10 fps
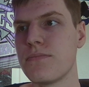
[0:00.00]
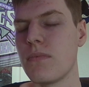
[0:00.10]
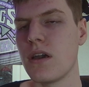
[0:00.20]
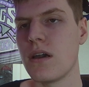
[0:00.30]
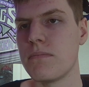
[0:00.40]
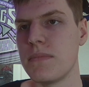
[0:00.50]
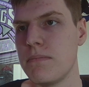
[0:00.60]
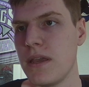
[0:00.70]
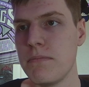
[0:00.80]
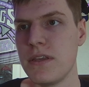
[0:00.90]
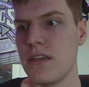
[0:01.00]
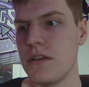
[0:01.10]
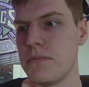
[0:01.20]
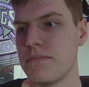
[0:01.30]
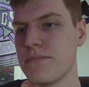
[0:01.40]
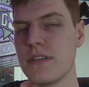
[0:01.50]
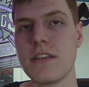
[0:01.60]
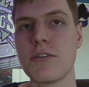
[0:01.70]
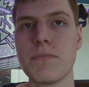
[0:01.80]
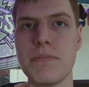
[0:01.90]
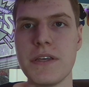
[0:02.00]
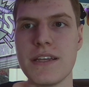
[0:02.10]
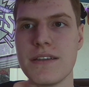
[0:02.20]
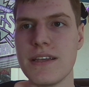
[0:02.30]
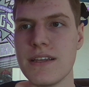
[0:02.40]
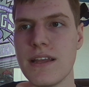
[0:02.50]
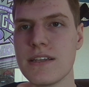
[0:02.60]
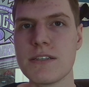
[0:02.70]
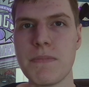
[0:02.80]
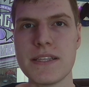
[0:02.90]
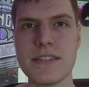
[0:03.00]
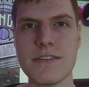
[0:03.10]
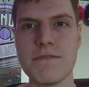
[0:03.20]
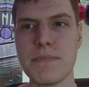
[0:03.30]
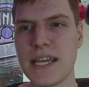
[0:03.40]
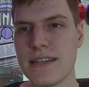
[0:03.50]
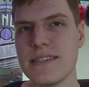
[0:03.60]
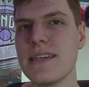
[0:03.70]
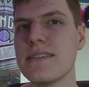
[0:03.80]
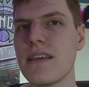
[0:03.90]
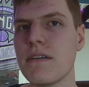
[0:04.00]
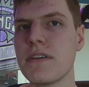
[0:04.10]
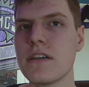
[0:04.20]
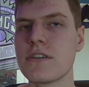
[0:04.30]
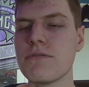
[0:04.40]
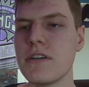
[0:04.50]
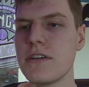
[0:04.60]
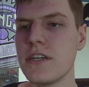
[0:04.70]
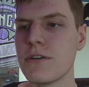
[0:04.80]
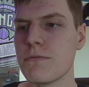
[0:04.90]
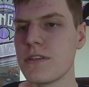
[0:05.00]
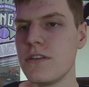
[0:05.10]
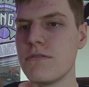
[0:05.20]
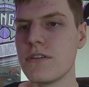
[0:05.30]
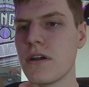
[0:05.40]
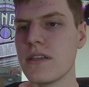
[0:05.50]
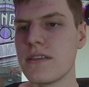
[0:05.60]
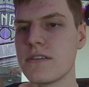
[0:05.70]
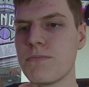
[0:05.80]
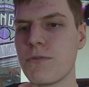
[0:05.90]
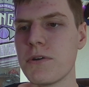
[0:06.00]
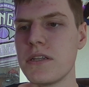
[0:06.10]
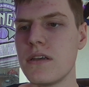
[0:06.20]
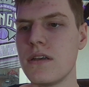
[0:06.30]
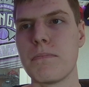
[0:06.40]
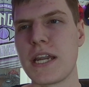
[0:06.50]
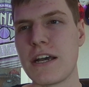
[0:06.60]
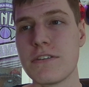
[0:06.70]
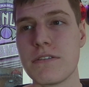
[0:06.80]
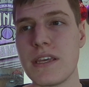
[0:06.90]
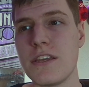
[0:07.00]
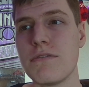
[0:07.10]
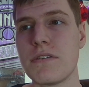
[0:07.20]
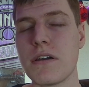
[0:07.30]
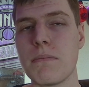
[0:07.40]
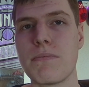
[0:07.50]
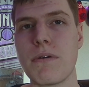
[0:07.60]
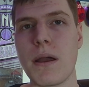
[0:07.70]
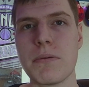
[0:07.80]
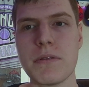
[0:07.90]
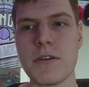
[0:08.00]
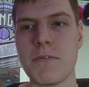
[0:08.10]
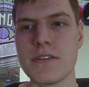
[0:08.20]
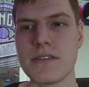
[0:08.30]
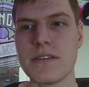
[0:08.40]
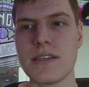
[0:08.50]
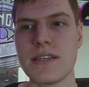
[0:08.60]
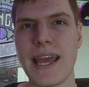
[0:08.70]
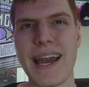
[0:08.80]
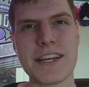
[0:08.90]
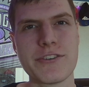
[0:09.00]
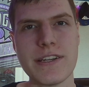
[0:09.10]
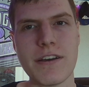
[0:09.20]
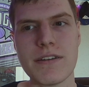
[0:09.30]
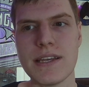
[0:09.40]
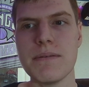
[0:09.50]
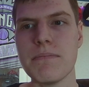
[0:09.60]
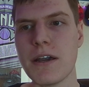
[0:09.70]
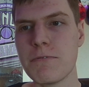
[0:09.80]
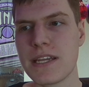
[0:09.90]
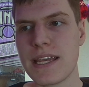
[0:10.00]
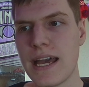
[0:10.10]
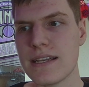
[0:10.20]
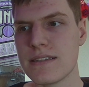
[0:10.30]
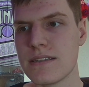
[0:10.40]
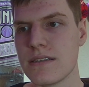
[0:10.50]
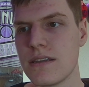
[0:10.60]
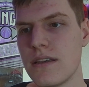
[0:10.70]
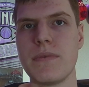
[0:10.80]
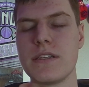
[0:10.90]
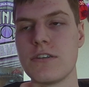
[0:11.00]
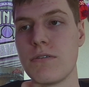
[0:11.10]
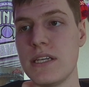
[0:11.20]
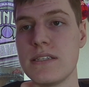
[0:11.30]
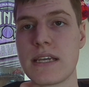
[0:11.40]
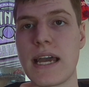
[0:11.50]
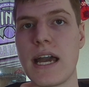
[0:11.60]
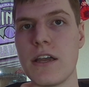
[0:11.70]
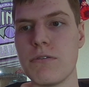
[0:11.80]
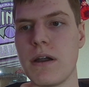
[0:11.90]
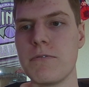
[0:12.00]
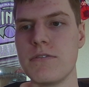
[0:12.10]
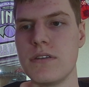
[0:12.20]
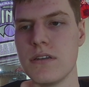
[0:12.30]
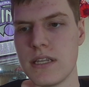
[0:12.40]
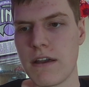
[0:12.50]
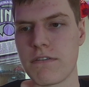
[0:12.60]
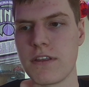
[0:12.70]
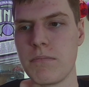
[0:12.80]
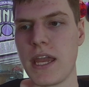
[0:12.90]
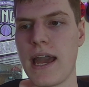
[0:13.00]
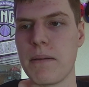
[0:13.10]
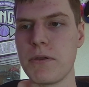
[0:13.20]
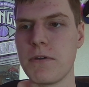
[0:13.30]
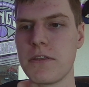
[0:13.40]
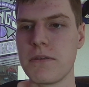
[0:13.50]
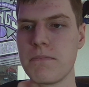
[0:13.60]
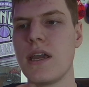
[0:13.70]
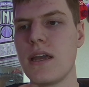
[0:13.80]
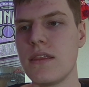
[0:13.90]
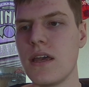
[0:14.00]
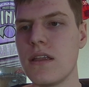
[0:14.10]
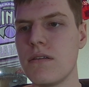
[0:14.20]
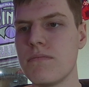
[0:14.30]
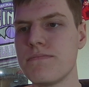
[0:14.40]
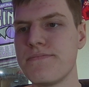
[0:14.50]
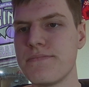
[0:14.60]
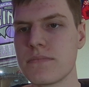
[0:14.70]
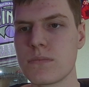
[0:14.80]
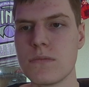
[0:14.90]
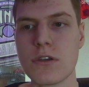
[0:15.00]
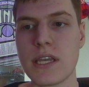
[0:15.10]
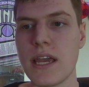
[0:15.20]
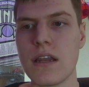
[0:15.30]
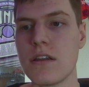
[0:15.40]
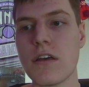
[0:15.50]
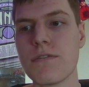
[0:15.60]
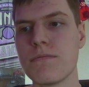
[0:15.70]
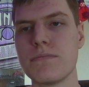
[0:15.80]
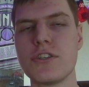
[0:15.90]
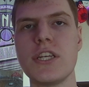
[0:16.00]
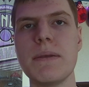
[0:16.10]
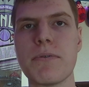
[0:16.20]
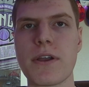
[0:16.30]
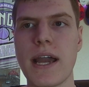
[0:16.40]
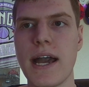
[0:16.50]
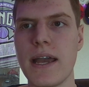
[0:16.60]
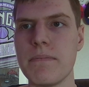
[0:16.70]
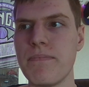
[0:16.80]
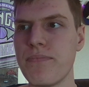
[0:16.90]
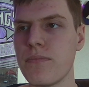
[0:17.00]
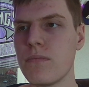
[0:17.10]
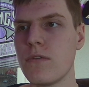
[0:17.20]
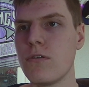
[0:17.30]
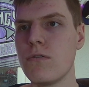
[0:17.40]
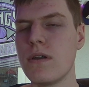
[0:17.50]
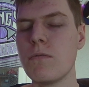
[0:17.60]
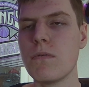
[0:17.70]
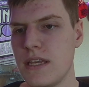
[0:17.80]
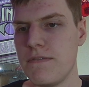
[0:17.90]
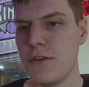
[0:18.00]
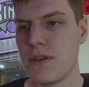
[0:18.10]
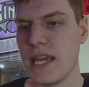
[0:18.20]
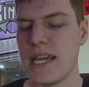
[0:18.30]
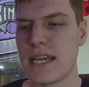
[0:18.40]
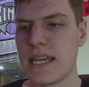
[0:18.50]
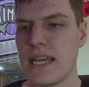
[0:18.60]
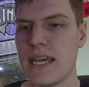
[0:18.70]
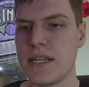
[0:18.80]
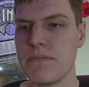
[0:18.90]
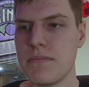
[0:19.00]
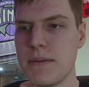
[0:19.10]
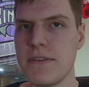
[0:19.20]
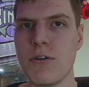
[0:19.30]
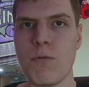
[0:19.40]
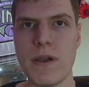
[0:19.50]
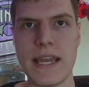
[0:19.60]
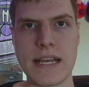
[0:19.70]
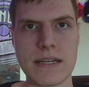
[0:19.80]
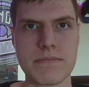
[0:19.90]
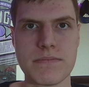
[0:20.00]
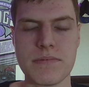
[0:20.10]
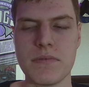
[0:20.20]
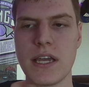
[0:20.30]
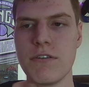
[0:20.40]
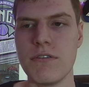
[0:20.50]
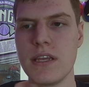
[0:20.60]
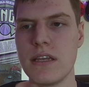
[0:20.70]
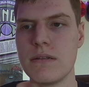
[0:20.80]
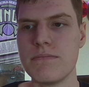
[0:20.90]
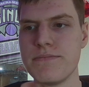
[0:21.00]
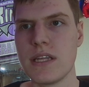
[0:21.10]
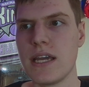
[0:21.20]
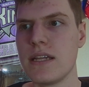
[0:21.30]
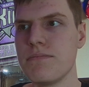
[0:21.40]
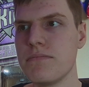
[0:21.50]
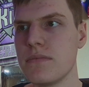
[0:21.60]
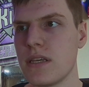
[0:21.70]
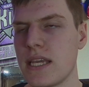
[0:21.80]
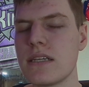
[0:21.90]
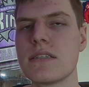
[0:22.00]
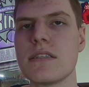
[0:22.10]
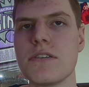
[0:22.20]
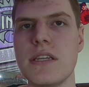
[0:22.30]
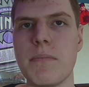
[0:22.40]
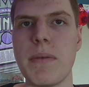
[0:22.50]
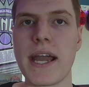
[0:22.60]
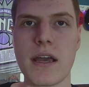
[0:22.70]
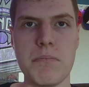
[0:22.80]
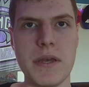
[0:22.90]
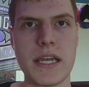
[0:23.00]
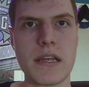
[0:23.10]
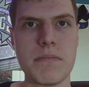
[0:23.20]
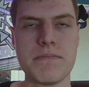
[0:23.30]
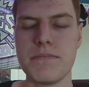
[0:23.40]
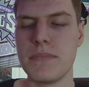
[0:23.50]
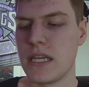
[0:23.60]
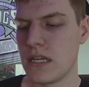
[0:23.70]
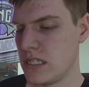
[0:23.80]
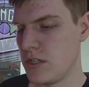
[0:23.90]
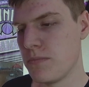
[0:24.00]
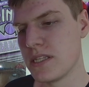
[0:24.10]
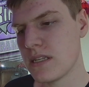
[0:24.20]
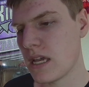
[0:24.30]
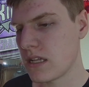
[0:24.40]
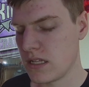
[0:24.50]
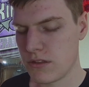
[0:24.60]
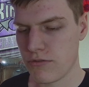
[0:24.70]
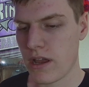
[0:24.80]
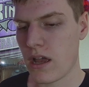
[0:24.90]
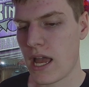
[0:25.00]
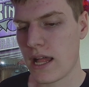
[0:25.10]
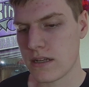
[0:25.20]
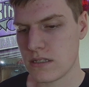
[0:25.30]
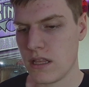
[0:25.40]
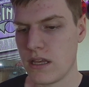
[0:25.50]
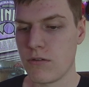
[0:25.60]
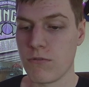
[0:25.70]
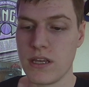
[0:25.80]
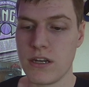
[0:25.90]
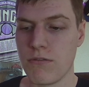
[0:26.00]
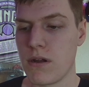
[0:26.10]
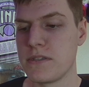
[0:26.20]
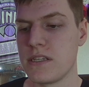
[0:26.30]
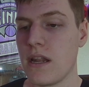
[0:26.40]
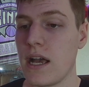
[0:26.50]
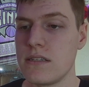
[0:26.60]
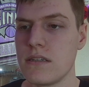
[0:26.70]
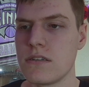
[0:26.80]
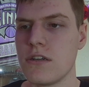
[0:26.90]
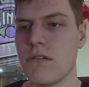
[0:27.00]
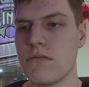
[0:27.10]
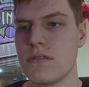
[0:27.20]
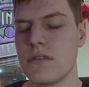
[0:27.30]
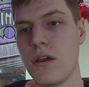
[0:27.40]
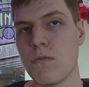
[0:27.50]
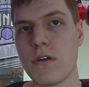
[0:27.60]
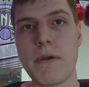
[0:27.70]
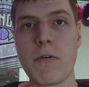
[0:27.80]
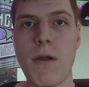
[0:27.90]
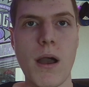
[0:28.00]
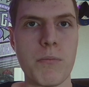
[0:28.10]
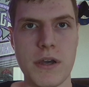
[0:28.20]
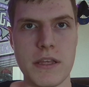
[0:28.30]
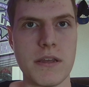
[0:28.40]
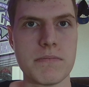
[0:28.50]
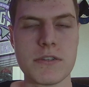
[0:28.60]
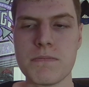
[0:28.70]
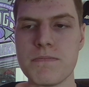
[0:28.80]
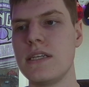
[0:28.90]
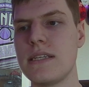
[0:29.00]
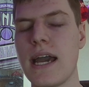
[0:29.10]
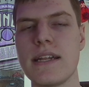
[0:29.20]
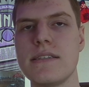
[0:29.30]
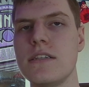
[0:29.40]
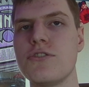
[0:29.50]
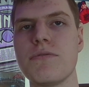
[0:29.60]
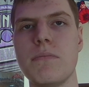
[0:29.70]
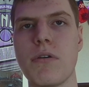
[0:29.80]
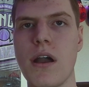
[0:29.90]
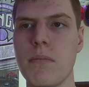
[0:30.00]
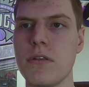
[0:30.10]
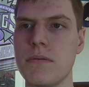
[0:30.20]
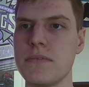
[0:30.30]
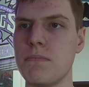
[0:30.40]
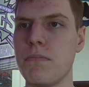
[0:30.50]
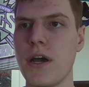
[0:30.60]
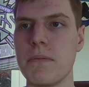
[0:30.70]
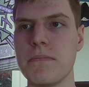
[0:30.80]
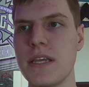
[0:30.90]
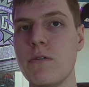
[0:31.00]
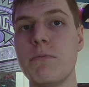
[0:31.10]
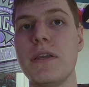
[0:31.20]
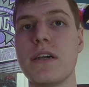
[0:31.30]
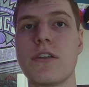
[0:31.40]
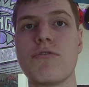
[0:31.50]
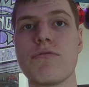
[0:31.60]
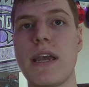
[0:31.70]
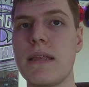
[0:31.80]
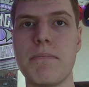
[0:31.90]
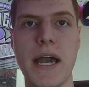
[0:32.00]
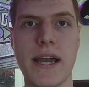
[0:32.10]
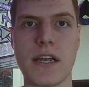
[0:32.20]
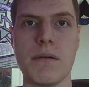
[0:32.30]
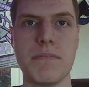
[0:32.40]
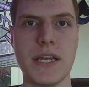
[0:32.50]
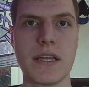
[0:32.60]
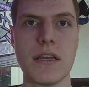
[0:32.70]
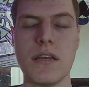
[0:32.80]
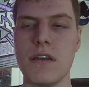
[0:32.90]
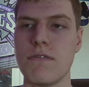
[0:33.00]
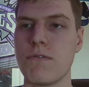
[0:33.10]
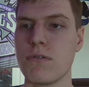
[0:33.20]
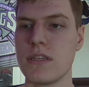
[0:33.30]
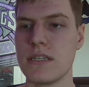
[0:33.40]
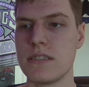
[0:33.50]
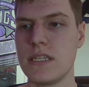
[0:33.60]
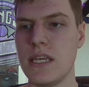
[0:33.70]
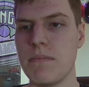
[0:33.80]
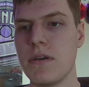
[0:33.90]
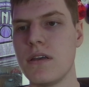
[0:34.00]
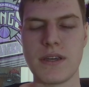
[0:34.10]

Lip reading: He may be a little bit expensive because he is having a career year with Utah at this point. But I also think Utah probably wants to cash in on him, I would guess. And so he's a guy who I would definitely be happy with. And then looking at another cheaper guy who, if you can't get maybe the wing that you need, then the Kings still need a backup big because you've been cycling through Alex Len, Orlando Robinson, Isaac Jones. What about Rob Williams? He's had his injury problems, but he would be a great backup big for this team.